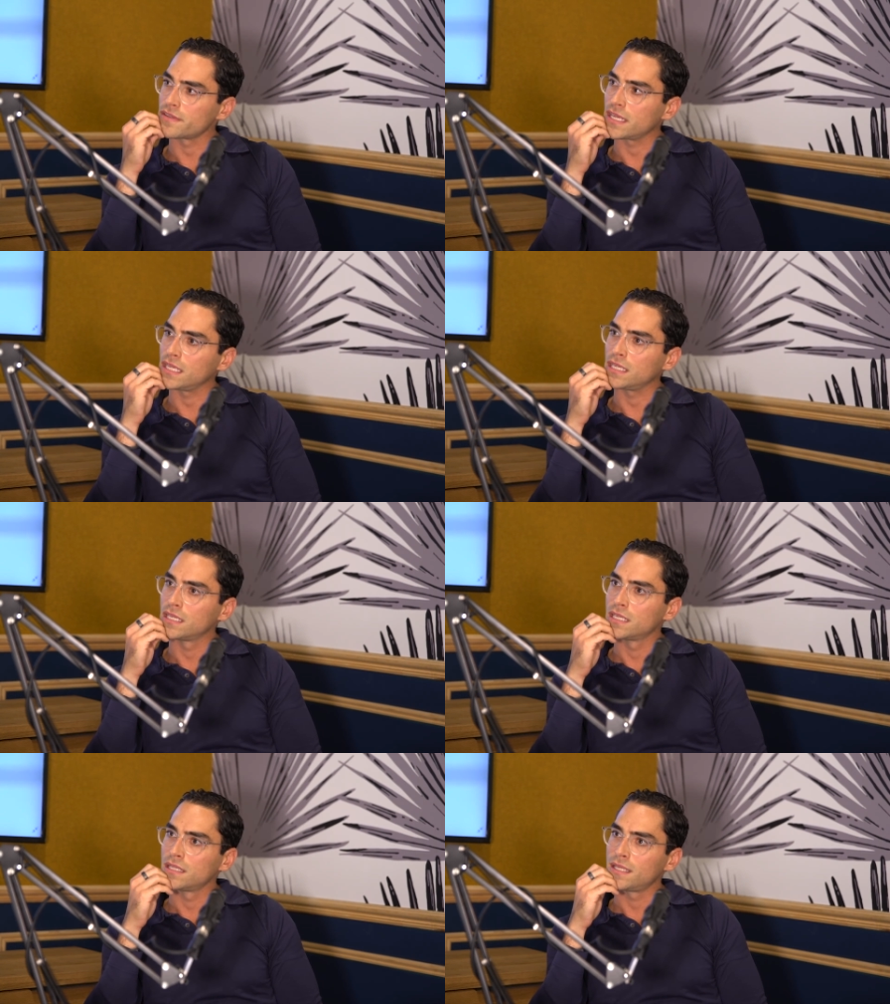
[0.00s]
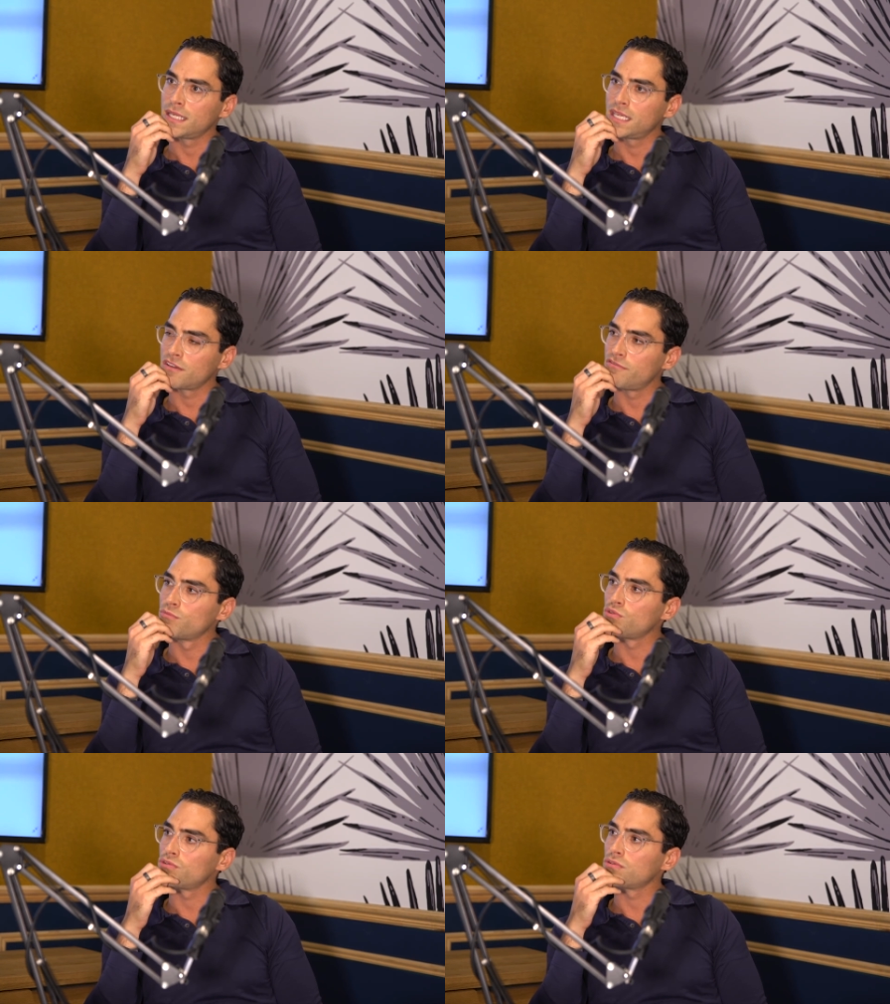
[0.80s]
They they give
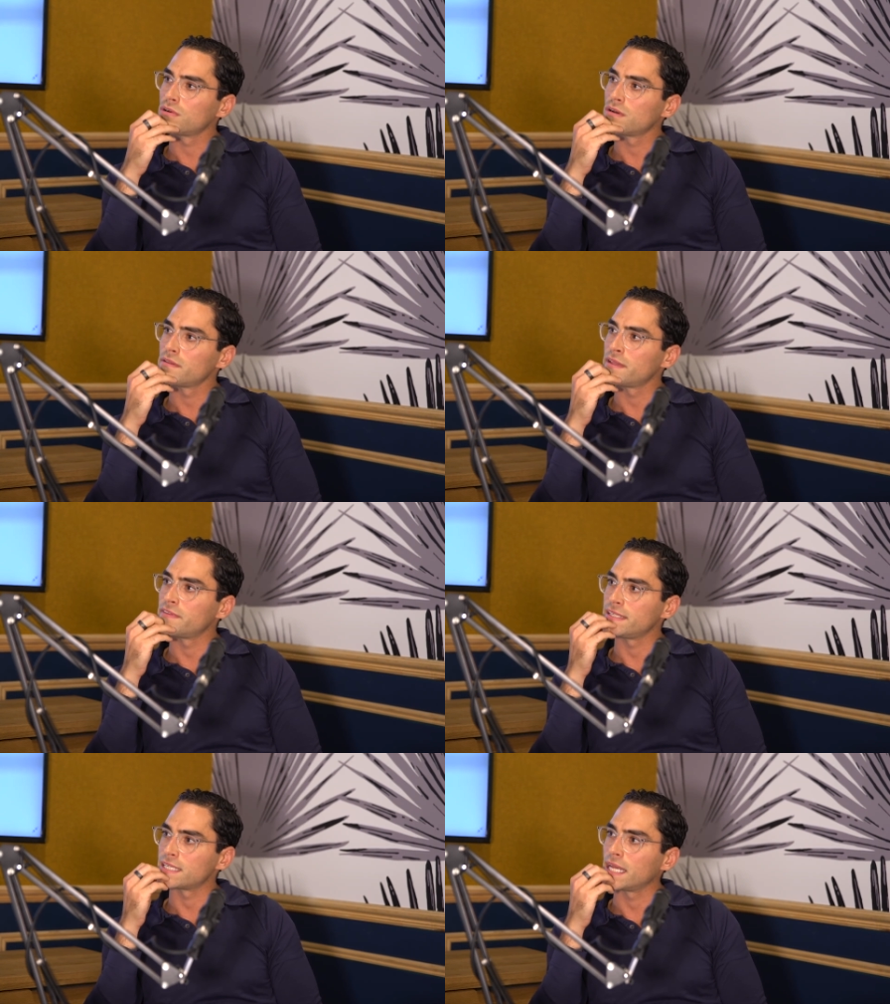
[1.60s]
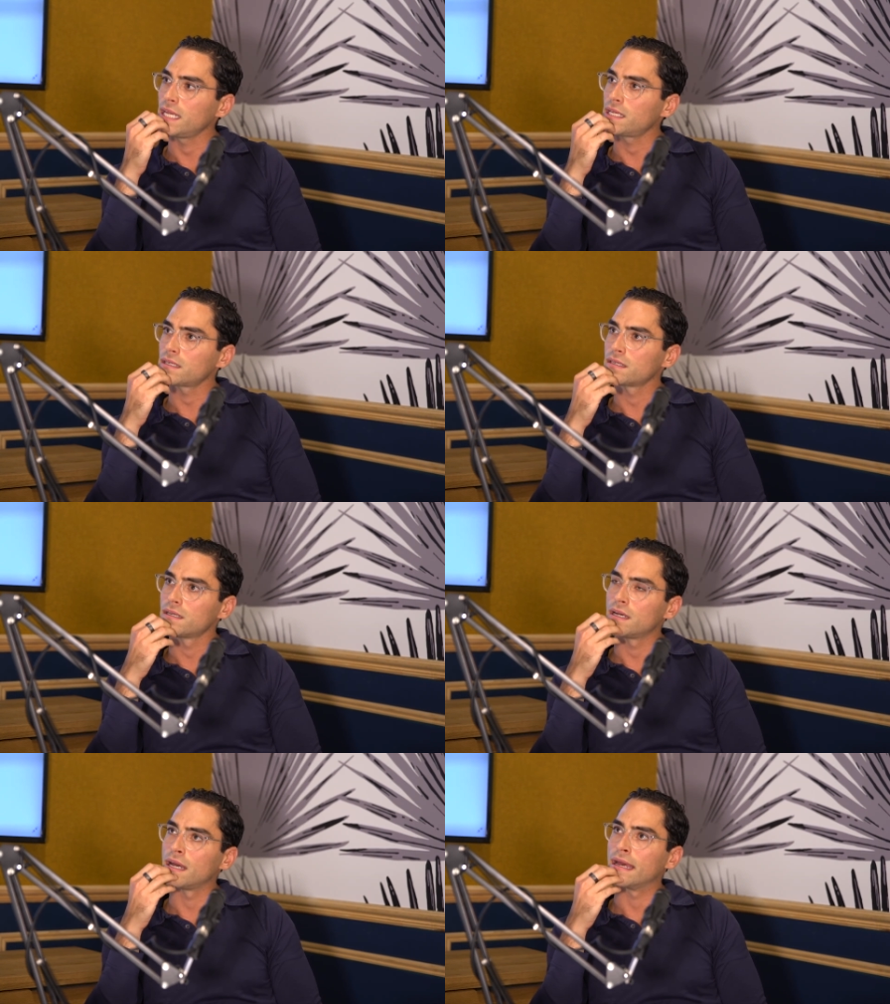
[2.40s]
more than they take,
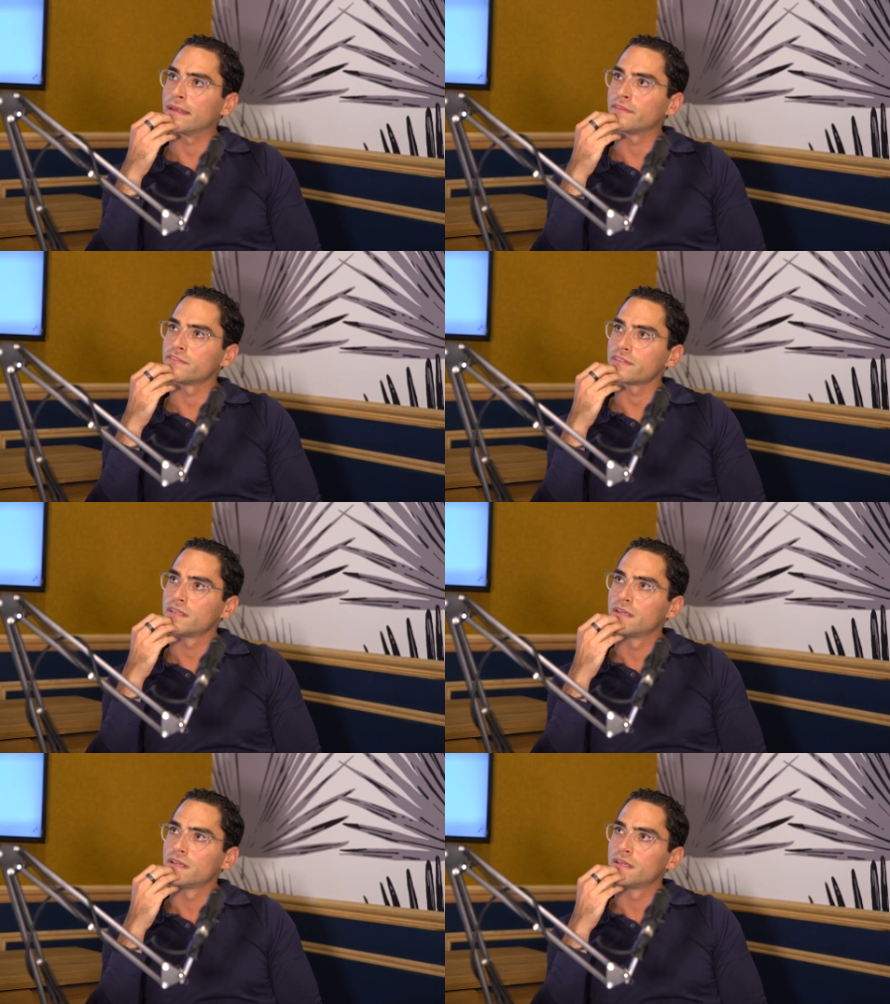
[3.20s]
and